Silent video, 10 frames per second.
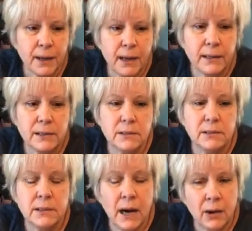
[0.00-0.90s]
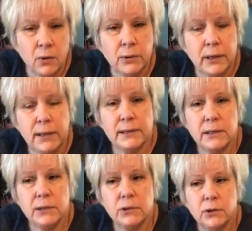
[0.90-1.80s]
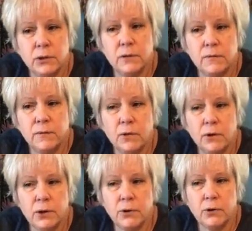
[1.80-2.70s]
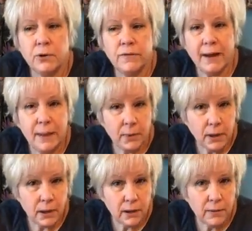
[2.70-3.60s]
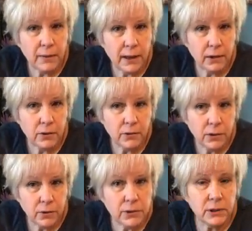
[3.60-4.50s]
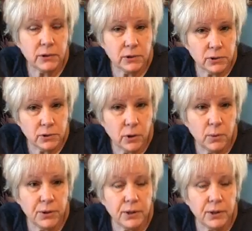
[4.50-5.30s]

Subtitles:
It's not only is it good for your fabric that you're using to sew with,